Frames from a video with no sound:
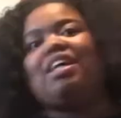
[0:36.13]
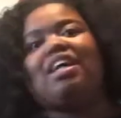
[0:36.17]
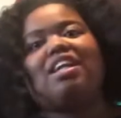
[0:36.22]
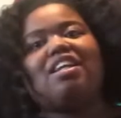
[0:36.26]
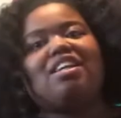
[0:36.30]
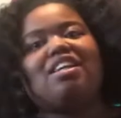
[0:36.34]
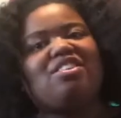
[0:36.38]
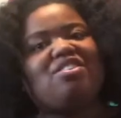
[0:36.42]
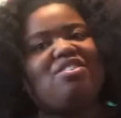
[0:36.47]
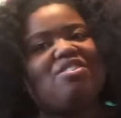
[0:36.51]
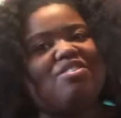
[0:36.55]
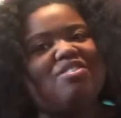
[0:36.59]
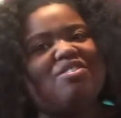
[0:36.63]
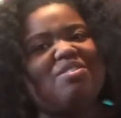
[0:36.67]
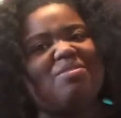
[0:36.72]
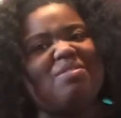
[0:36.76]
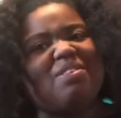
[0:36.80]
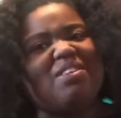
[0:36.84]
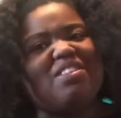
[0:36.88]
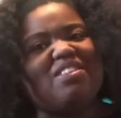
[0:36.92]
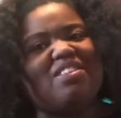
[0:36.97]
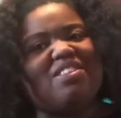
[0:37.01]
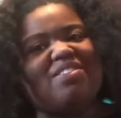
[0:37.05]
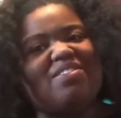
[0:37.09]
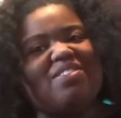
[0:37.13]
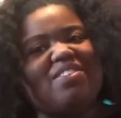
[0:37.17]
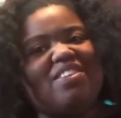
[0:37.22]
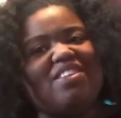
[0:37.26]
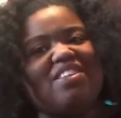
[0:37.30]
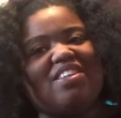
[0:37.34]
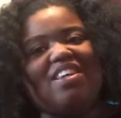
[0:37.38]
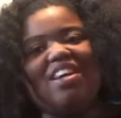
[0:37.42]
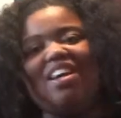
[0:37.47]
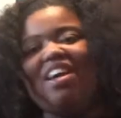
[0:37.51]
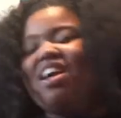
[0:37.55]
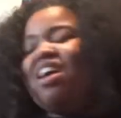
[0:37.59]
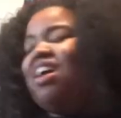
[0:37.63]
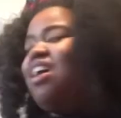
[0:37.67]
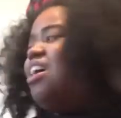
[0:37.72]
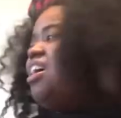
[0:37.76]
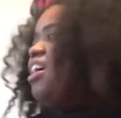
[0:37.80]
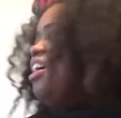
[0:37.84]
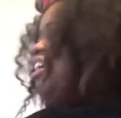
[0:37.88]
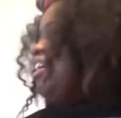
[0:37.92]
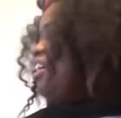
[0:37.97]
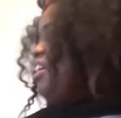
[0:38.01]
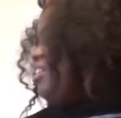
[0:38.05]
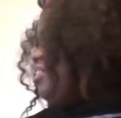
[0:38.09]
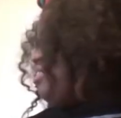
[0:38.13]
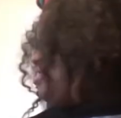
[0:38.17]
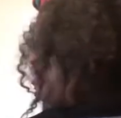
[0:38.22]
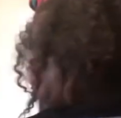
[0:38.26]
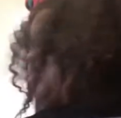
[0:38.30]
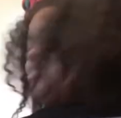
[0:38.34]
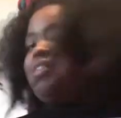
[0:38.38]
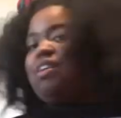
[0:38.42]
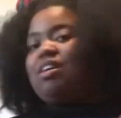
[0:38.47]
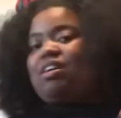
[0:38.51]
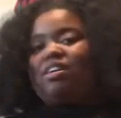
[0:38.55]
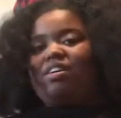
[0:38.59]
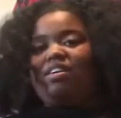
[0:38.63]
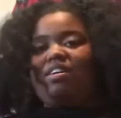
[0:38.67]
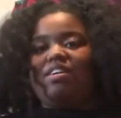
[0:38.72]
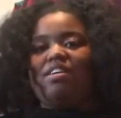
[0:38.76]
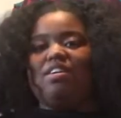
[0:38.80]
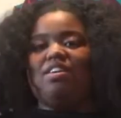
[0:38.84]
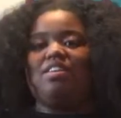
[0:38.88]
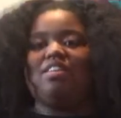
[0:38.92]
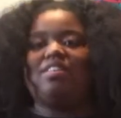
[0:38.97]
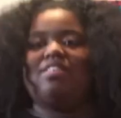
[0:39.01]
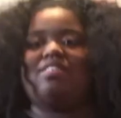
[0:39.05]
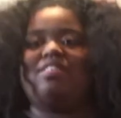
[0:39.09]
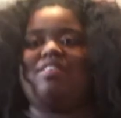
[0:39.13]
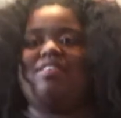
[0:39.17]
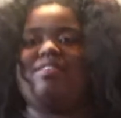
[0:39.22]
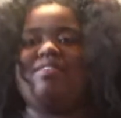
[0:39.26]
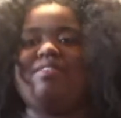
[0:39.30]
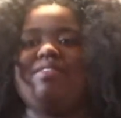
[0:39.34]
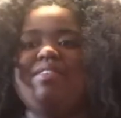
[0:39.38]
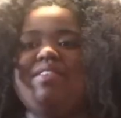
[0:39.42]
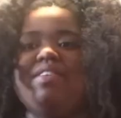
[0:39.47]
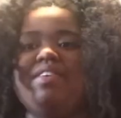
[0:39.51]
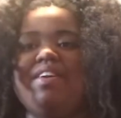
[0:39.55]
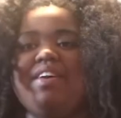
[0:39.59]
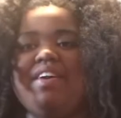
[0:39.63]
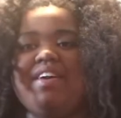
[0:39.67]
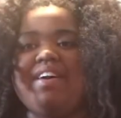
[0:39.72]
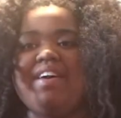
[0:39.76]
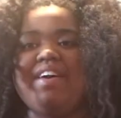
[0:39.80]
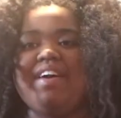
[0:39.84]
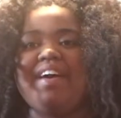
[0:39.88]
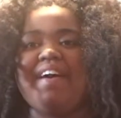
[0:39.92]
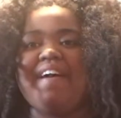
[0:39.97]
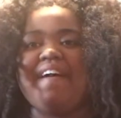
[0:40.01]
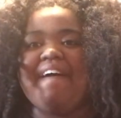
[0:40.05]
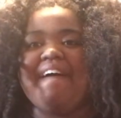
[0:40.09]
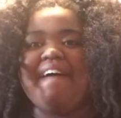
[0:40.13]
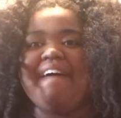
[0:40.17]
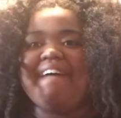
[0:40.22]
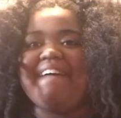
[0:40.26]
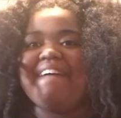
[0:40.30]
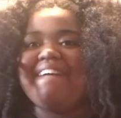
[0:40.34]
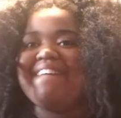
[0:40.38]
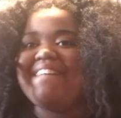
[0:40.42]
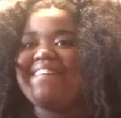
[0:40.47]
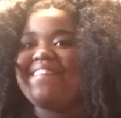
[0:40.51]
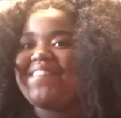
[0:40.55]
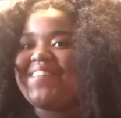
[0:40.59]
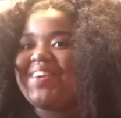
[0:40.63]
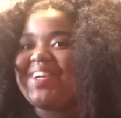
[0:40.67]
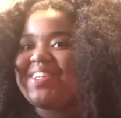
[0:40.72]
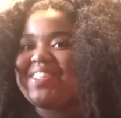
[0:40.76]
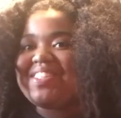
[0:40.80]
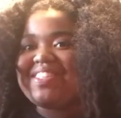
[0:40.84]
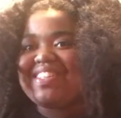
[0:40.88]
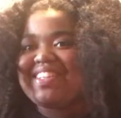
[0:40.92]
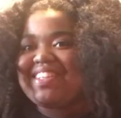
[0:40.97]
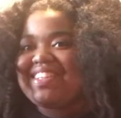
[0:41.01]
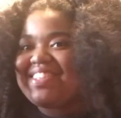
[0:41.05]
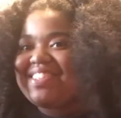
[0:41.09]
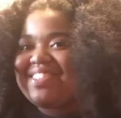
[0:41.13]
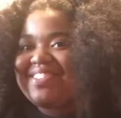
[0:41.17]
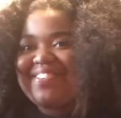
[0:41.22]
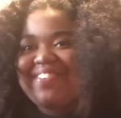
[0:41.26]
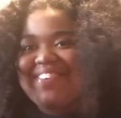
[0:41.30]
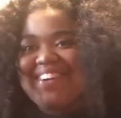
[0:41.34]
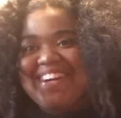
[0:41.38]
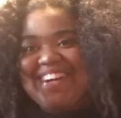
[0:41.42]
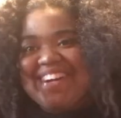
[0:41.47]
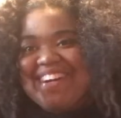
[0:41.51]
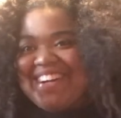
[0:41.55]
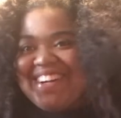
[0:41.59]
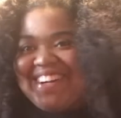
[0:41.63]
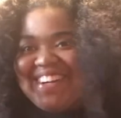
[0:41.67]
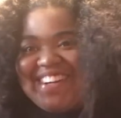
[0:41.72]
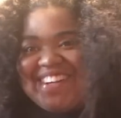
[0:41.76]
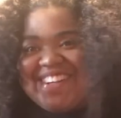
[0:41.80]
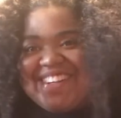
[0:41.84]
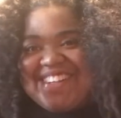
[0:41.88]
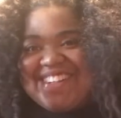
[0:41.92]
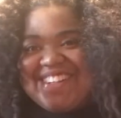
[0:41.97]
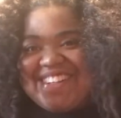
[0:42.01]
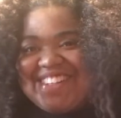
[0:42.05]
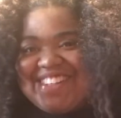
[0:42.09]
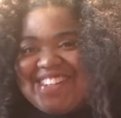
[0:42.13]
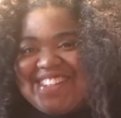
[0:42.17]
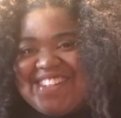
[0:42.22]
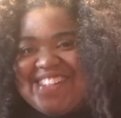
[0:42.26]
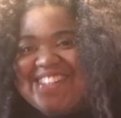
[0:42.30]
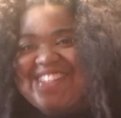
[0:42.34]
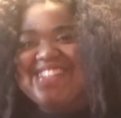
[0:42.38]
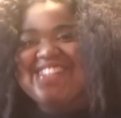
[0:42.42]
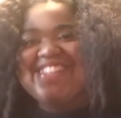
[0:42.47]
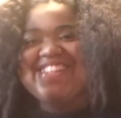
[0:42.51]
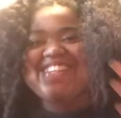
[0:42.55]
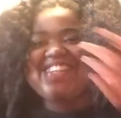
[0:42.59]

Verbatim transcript: I gotta introduce myself, huh? Oh, okay. So, first things first.